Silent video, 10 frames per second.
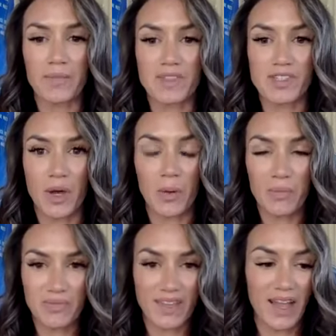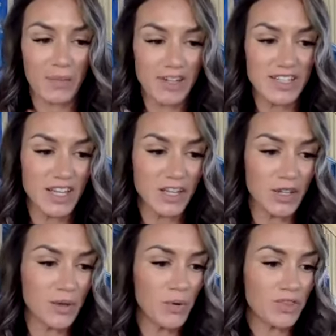So I'm going to tell
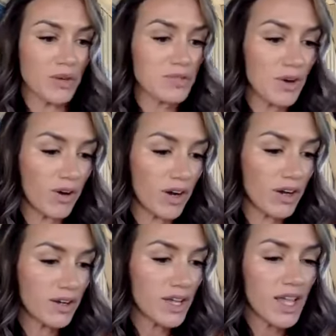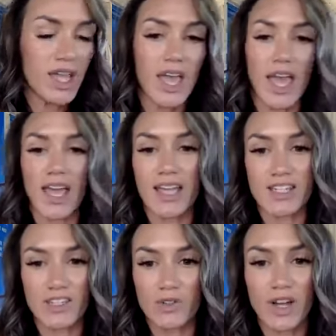you what those are, and
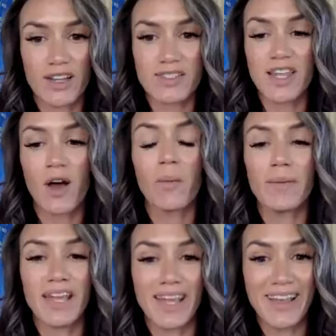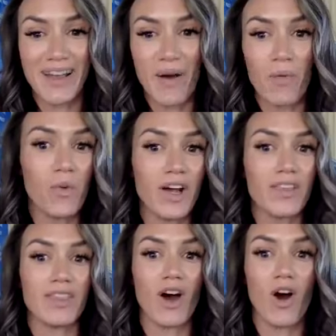you guys tell me what
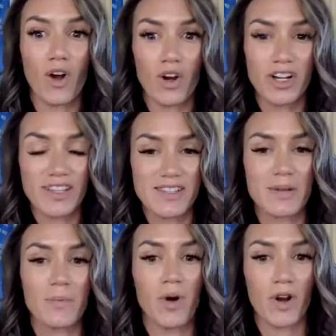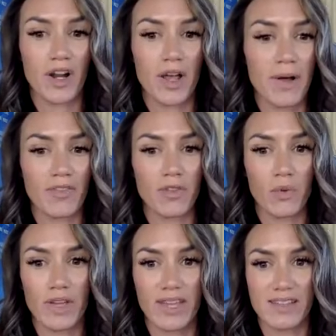the hardest part about the
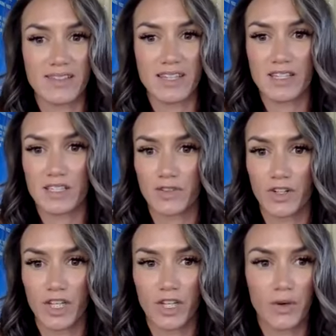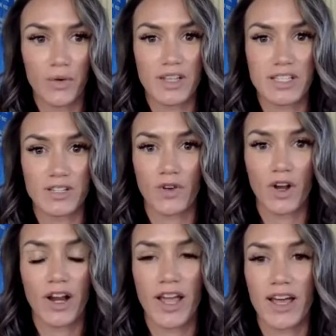weekends is for you as
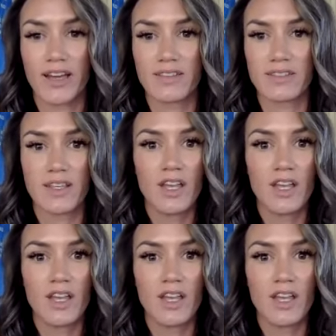far as